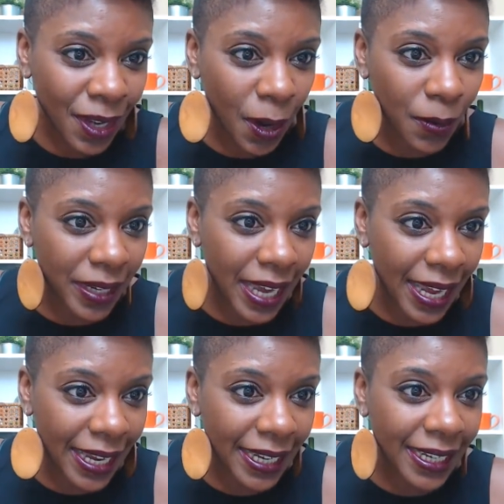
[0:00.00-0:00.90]

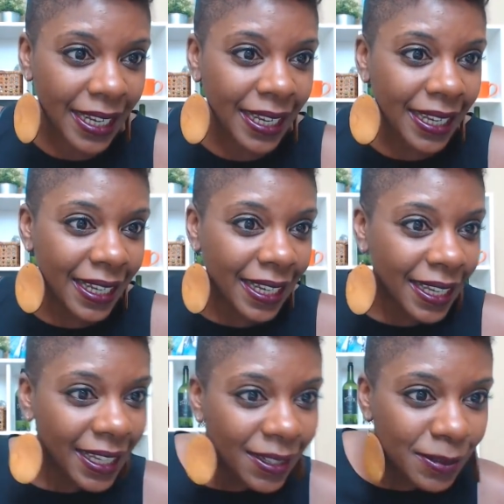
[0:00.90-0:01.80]
Okay.
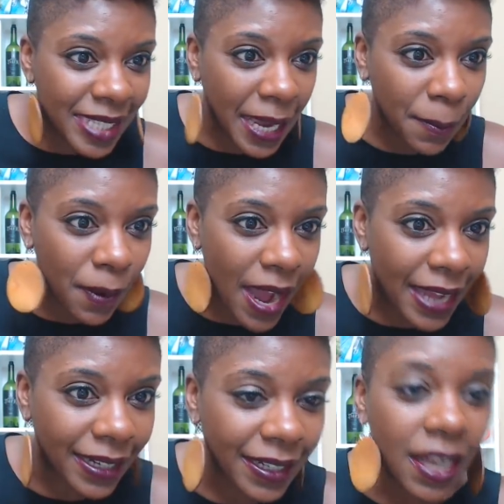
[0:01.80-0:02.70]
Take
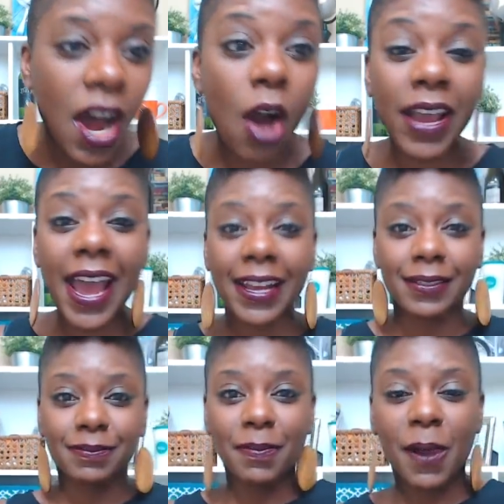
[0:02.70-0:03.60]
pride in,
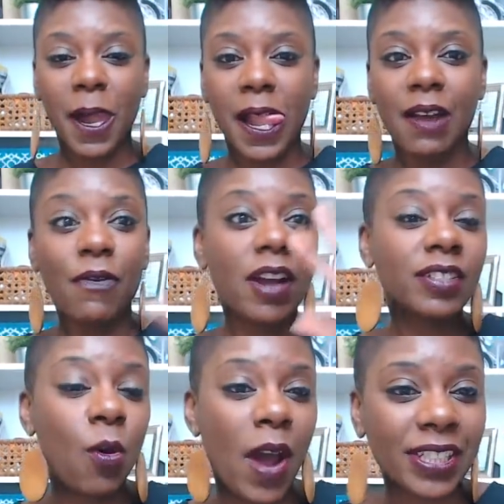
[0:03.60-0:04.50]
okay.
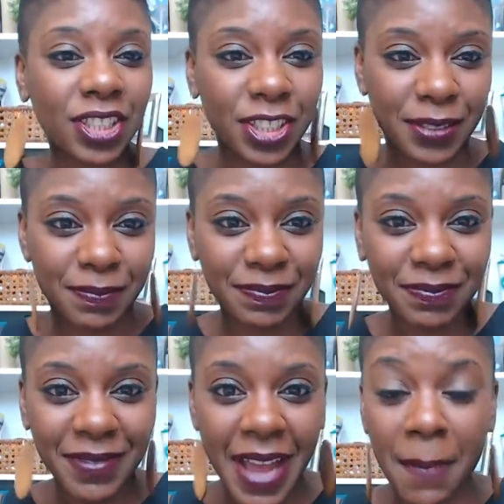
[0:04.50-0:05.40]
First question.
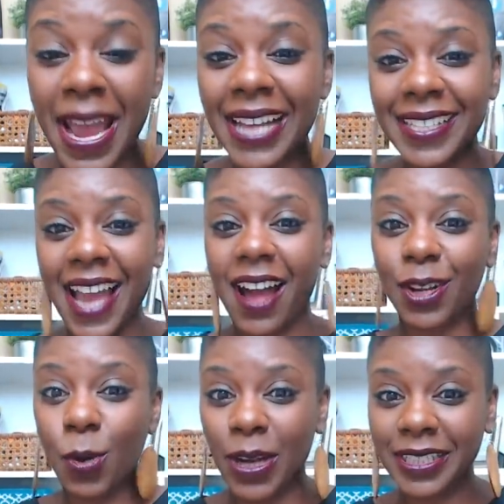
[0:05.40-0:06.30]
I'm gonna ask y'all
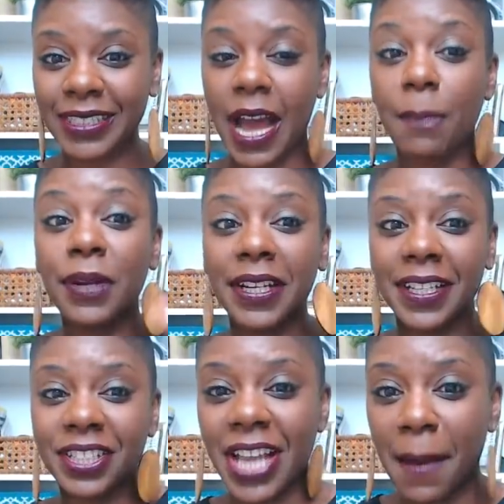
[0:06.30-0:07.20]
a question now. Put it in
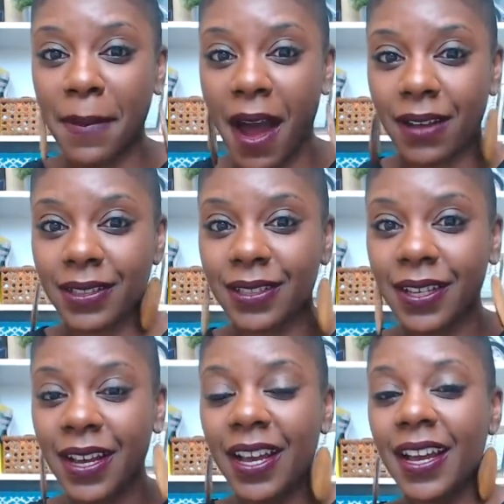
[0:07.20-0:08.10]
the chat box.
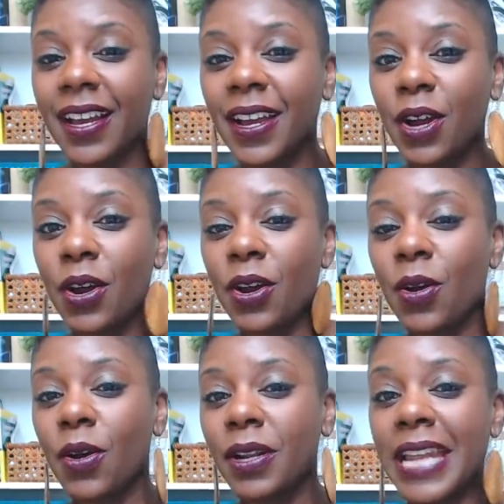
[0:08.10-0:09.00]

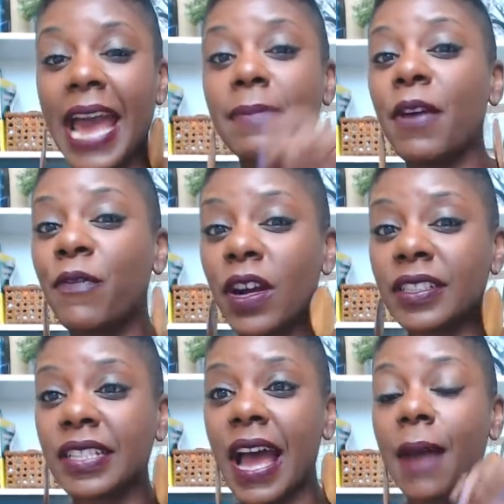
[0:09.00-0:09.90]
Name the
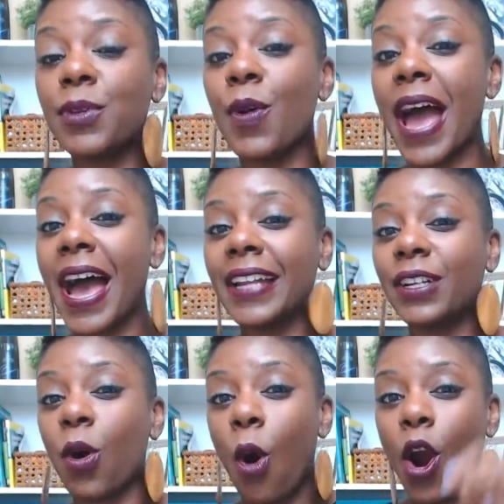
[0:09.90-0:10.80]
first time you had
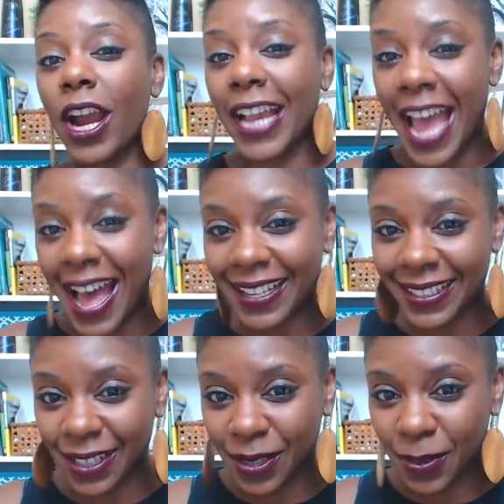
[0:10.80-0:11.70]
an
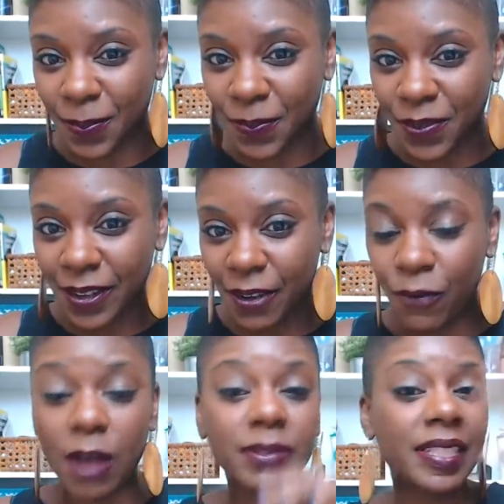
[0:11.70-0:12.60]
orgasm
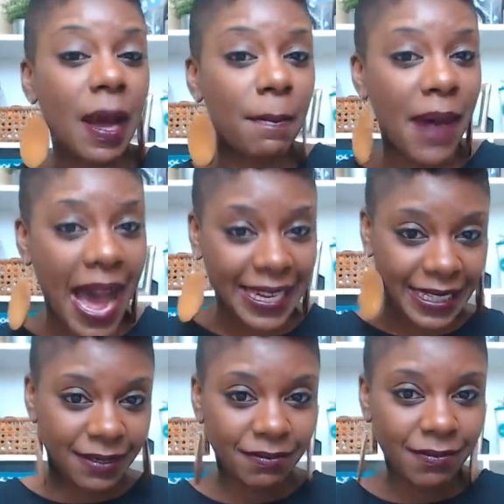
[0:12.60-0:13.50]
from somebody,
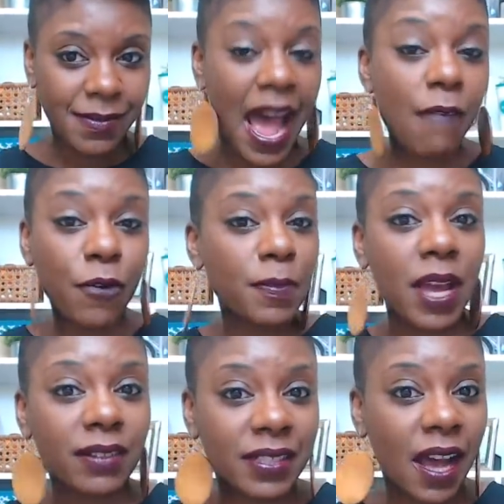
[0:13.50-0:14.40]
not from
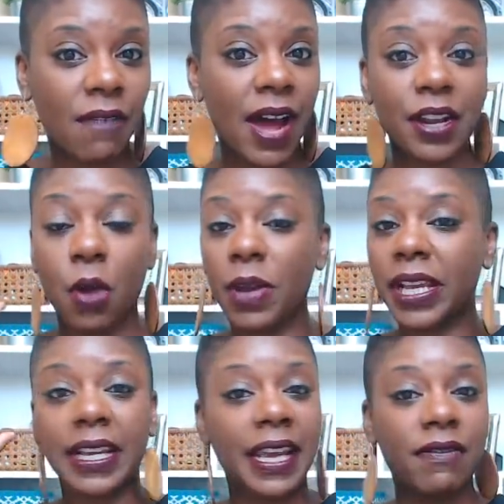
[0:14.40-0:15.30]
yourself. I know we
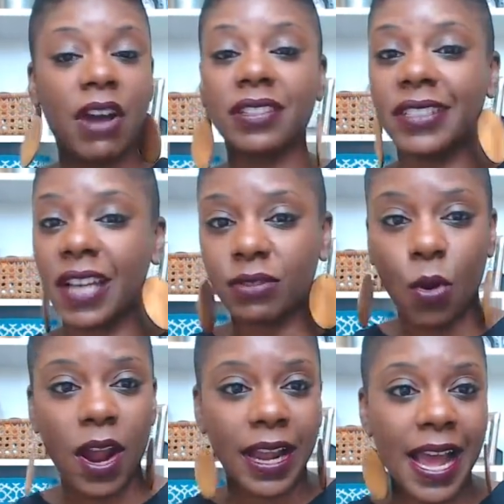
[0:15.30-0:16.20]
can give ourselves
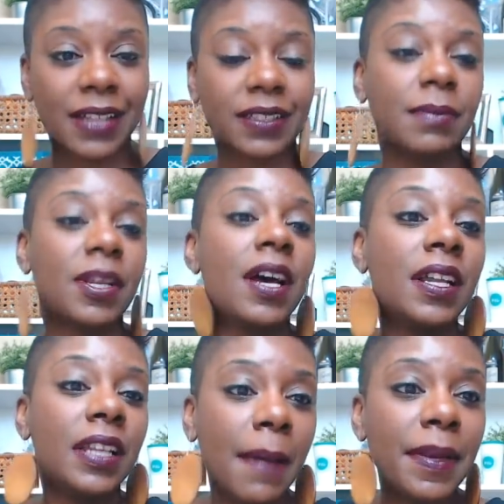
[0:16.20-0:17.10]
orgasm.
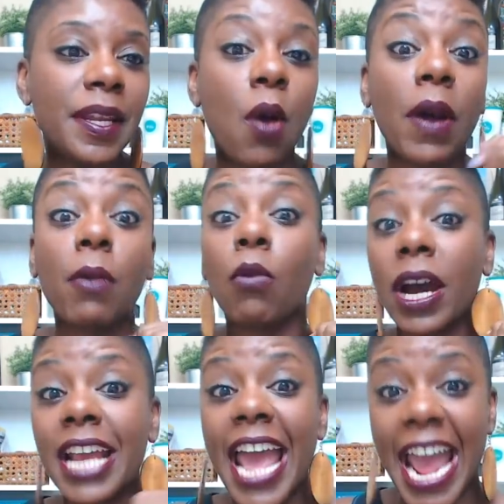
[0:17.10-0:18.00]
Let me know at
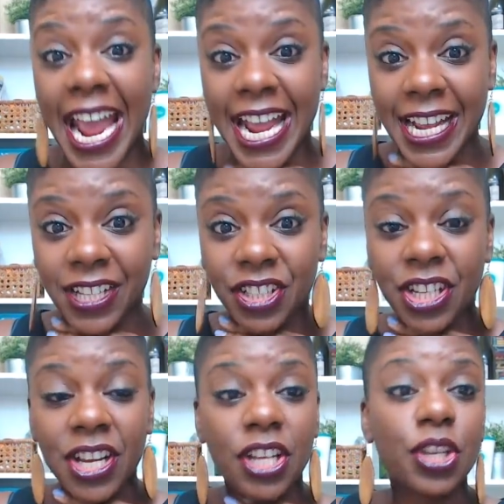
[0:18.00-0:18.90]
what age
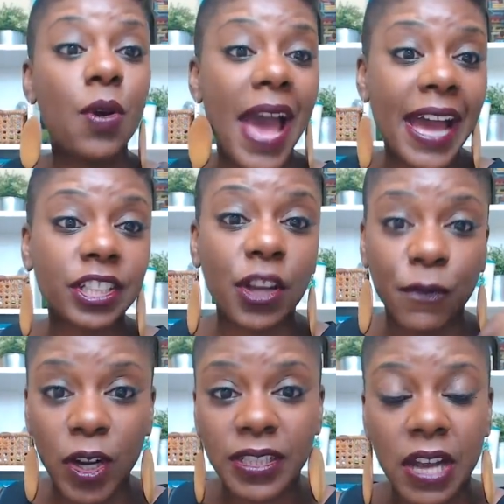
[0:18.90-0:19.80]
you had your
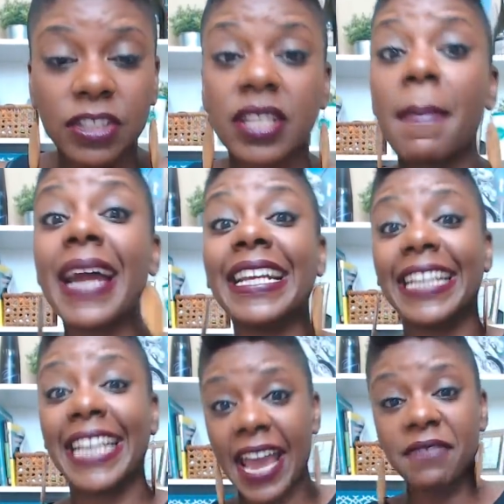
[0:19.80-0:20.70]
first, somebody
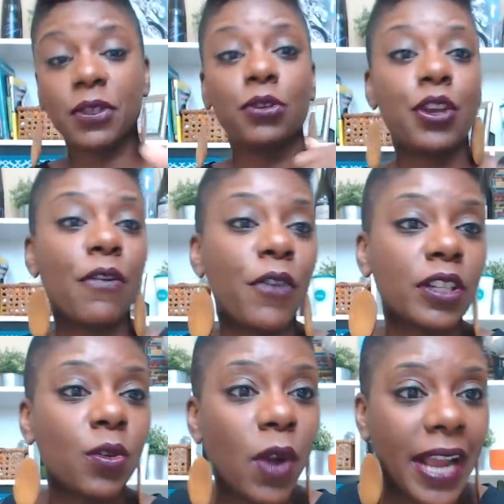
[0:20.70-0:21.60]
gave you your
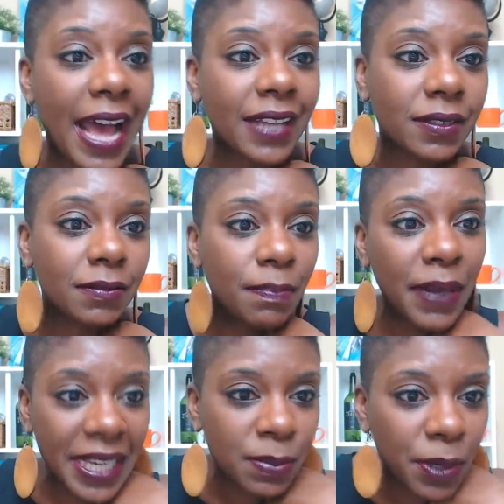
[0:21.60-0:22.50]
first orgasm.
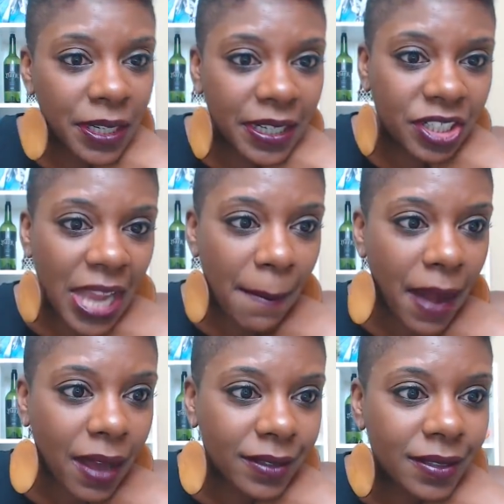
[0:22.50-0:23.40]
Please put it in the chat
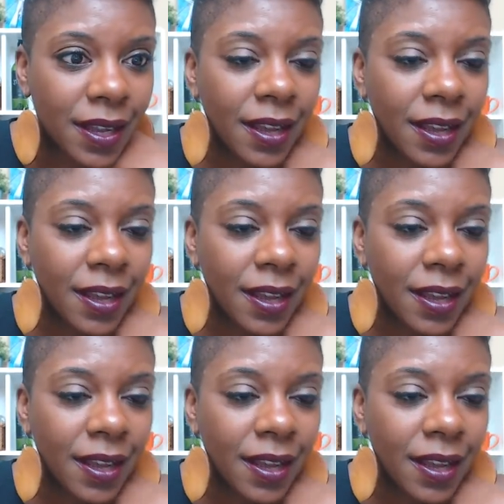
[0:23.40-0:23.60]
box